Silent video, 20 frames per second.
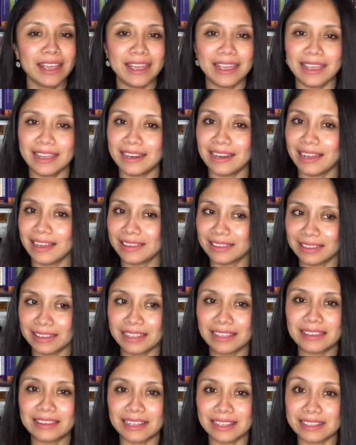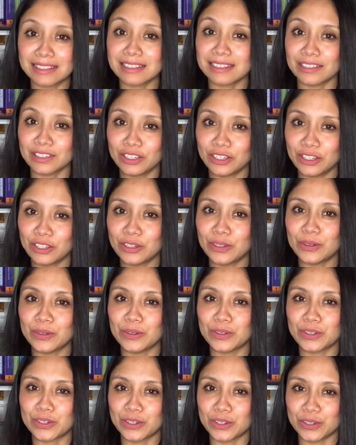and I think that's a
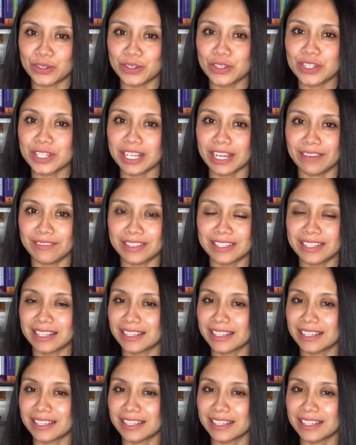huge savings.